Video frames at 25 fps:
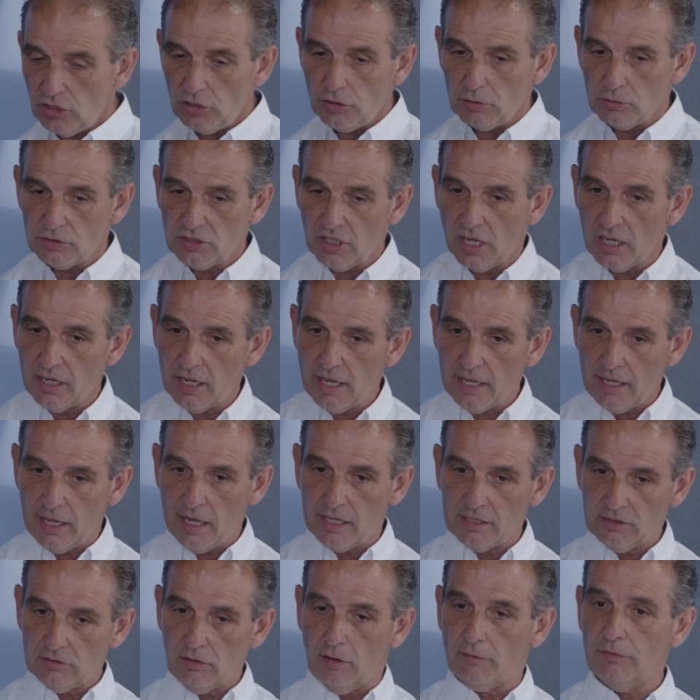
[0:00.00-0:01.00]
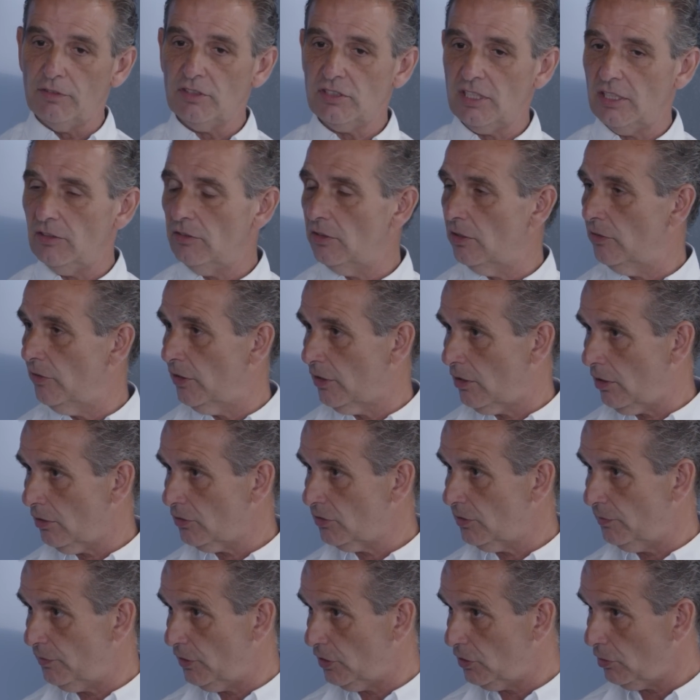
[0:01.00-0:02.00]
huge. Uh, it's obviously the, the,
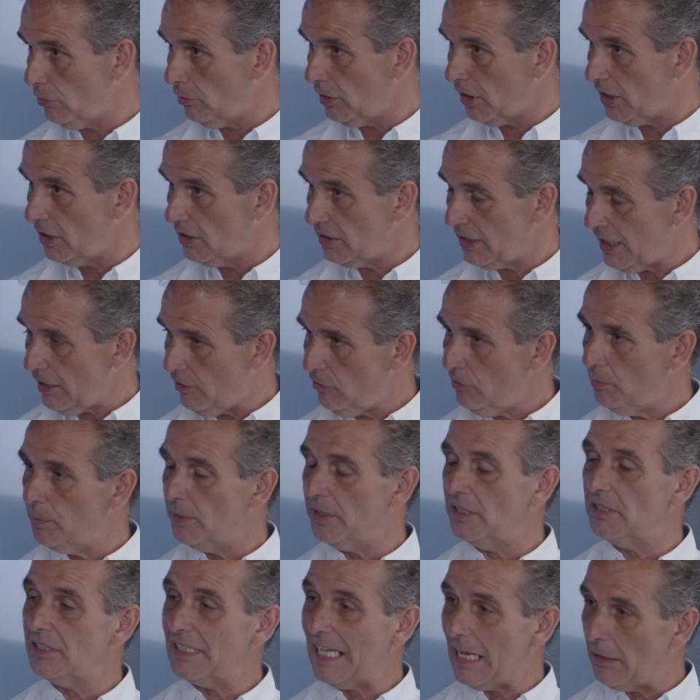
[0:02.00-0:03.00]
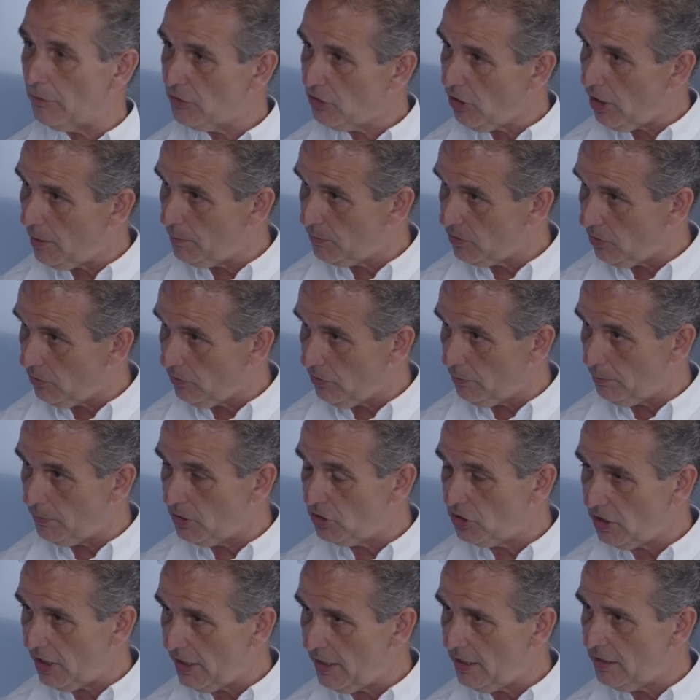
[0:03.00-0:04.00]
cost of the tooling itself, but it's downtimes on the
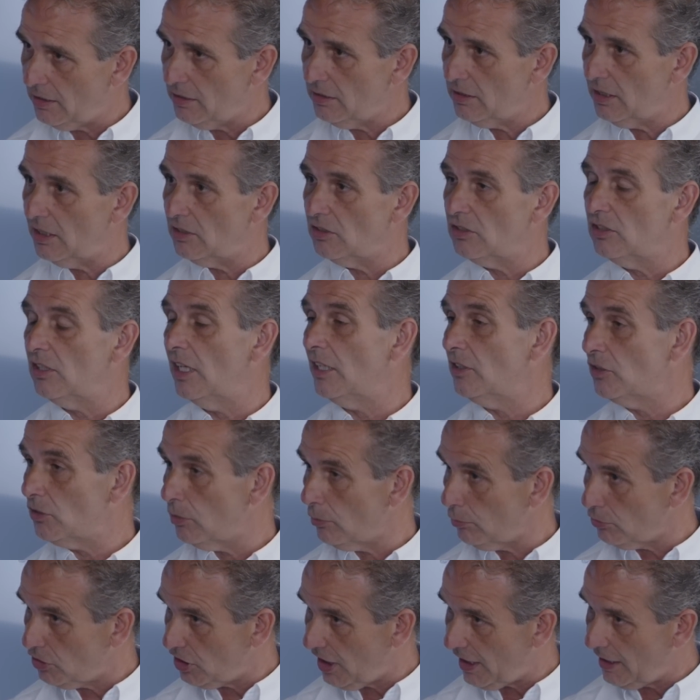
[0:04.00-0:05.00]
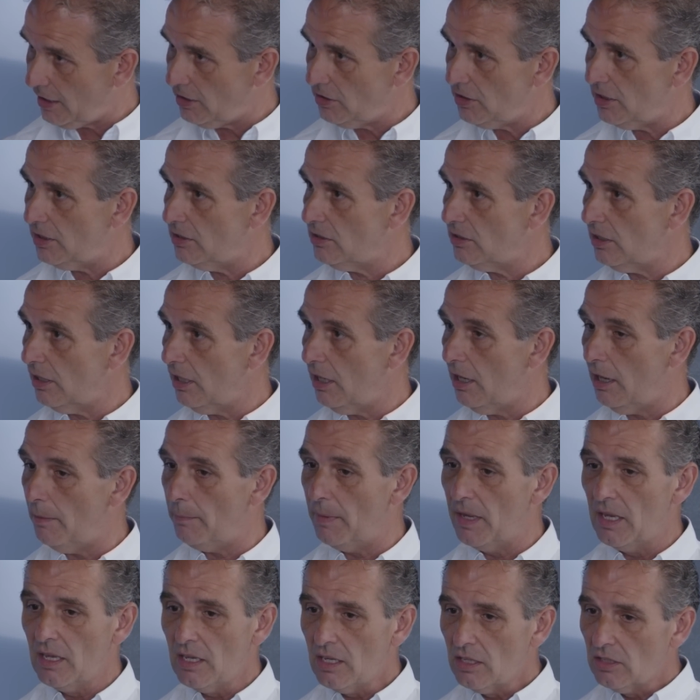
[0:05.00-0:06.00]
machines, it's, it's tool changes,
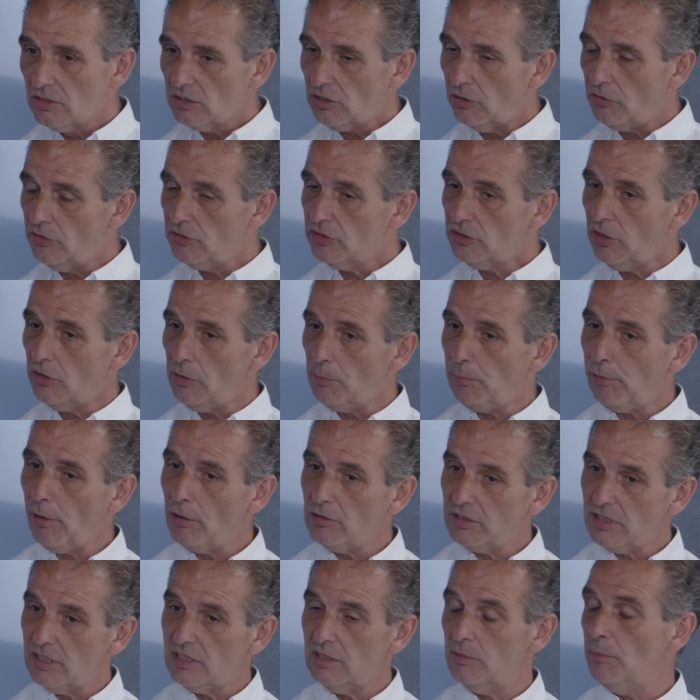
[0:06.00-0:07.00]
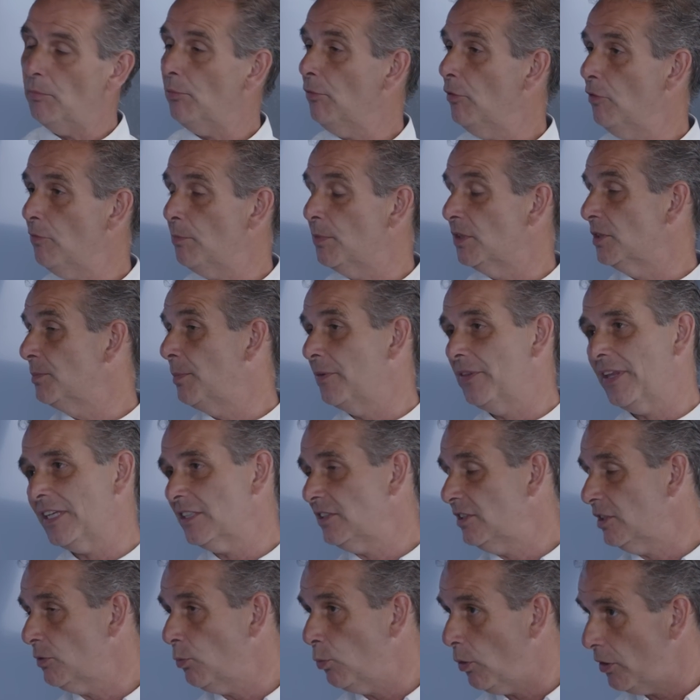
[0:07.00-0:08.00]
um, so, so the process improvements. But
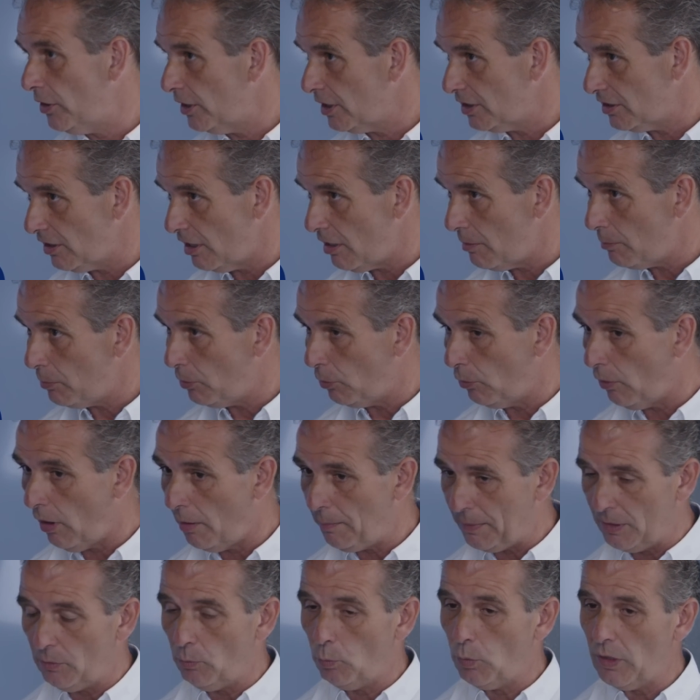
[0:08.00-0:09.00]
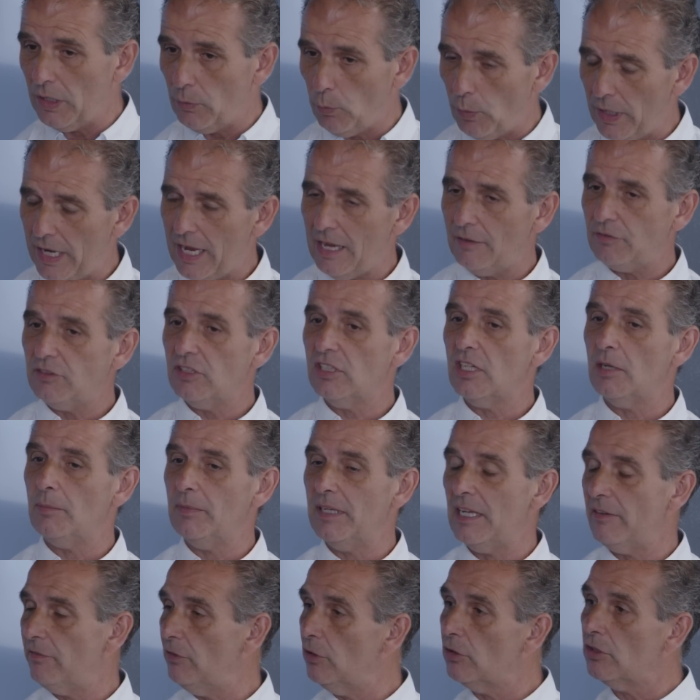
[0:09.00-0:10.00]
that's just one example. I mean, we, we have to come
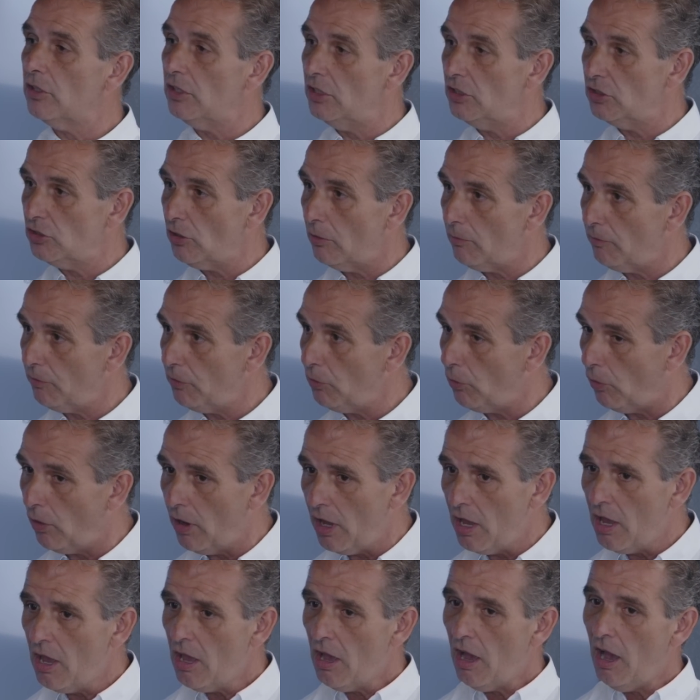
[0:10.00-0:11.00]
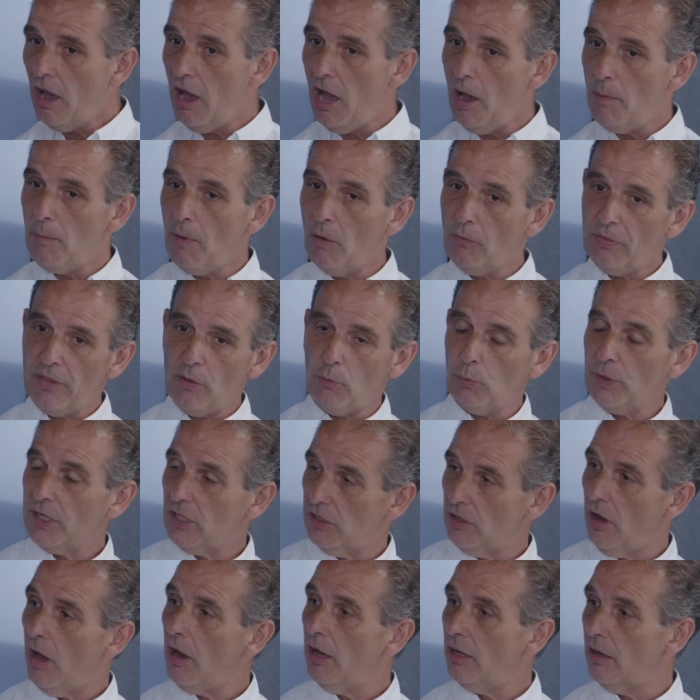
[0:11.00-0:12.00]
and have a look at your shop floor um, and then we
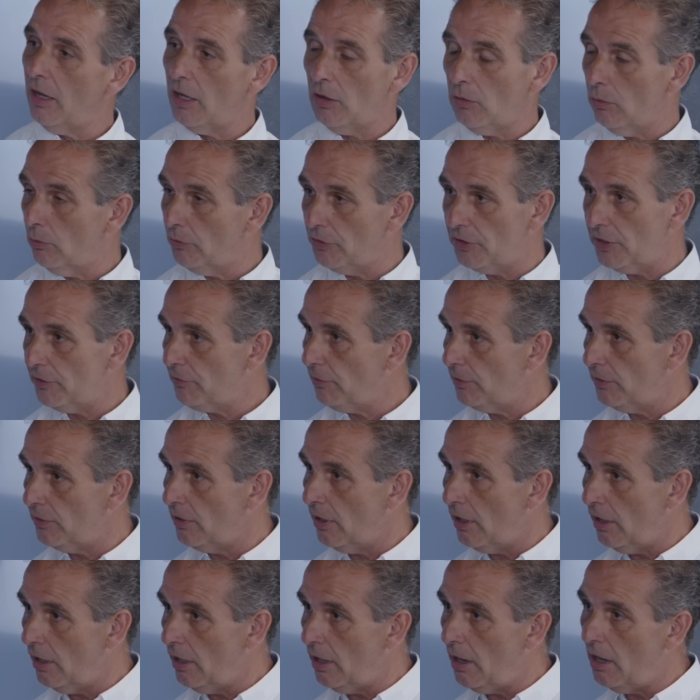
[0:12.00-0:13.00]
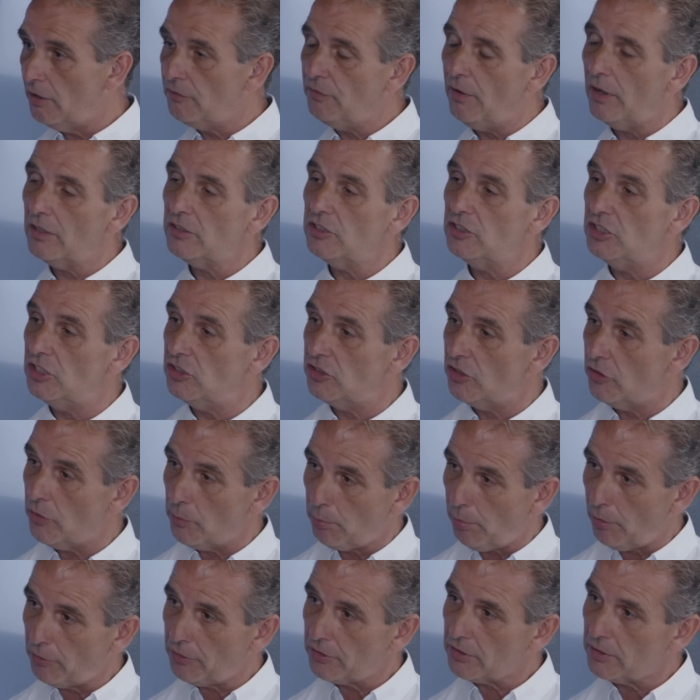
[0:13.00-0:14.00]
can highlight all the different uh, advantages that the
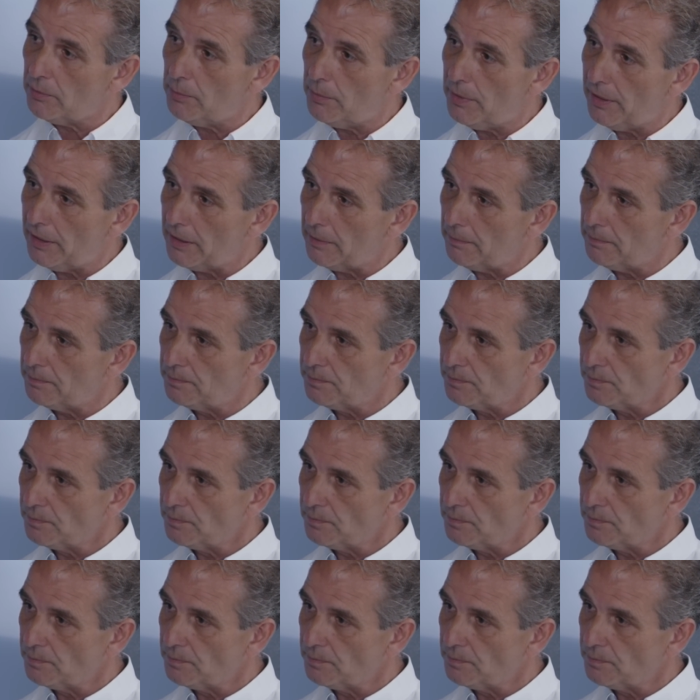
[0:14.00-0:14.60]
product can bring.